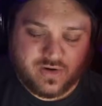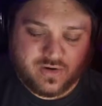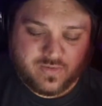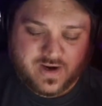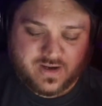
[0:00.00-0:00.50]

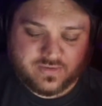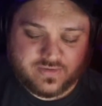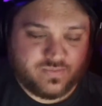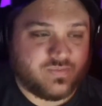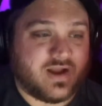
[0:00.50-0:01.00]
her around.
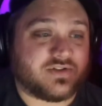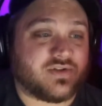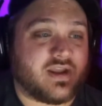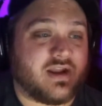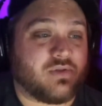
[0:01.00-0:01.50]
That's
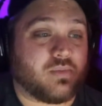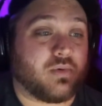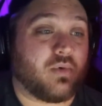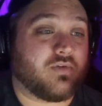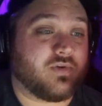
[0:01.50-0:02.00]
the
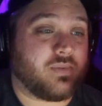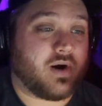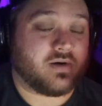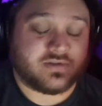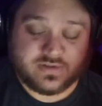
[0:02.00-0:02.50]
anthropomorphic
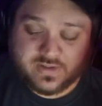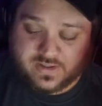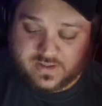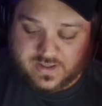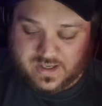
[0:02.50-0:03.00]
part.
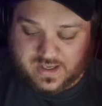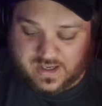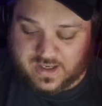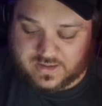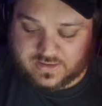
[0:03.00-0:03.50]

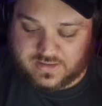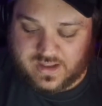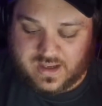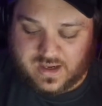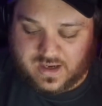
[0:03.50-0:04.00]
And
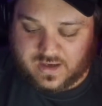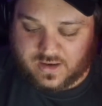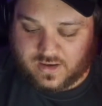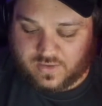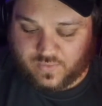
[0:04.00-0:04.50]

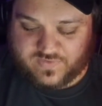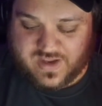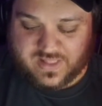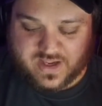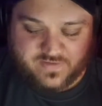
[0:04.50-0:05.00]
we've
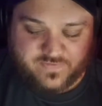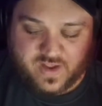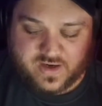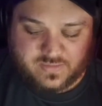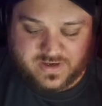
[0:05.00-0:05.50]
got like a
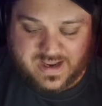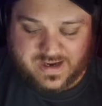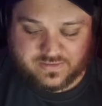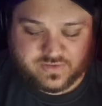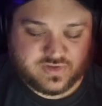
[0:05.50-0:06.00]
flooded
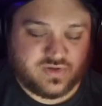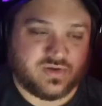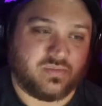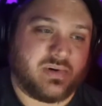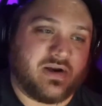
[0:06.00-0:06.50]
Manhattan because you
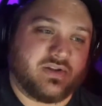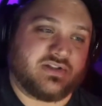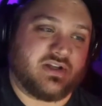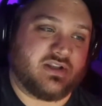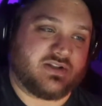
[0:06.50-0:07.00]
can barely
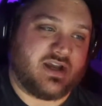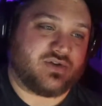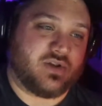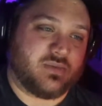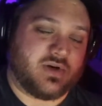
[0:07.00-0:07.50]
see the
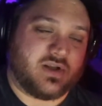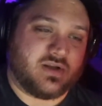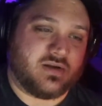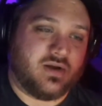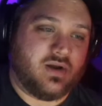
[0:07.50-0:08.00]
Statue of
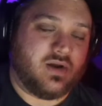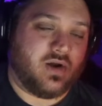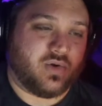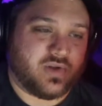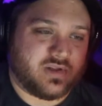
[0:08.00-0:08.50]
Liberty
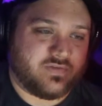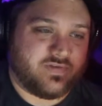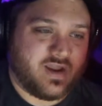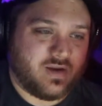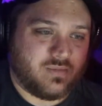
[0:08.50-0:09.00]
holding the
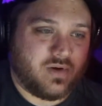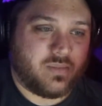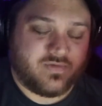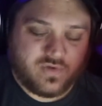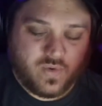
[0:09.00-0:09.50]
flame
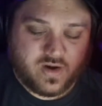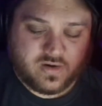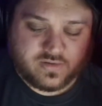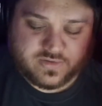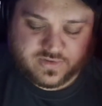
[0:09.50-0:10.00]
above the
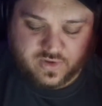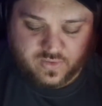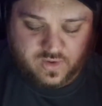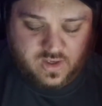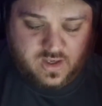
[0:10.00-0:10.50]
water.
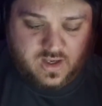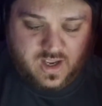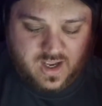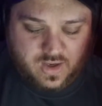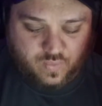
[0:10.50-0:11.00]
So
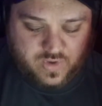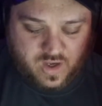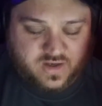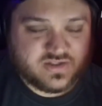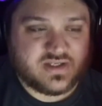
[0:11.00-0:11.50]
we
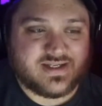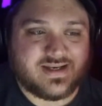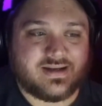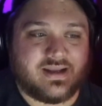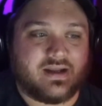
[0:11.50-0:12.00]
honestly
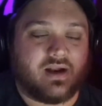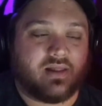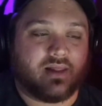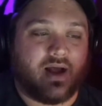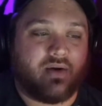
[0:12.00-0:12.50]
didn't get a
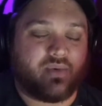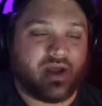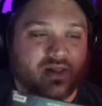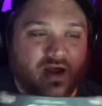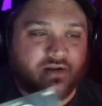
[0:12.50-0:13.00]
lot. We
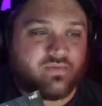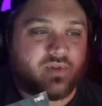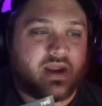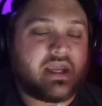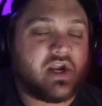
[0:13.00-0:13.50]
got a lot of
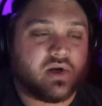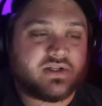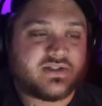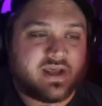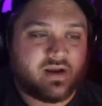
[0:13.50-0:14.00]
like eerie
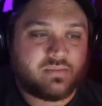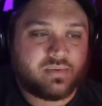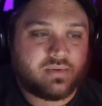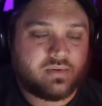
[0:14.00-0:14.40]
setup,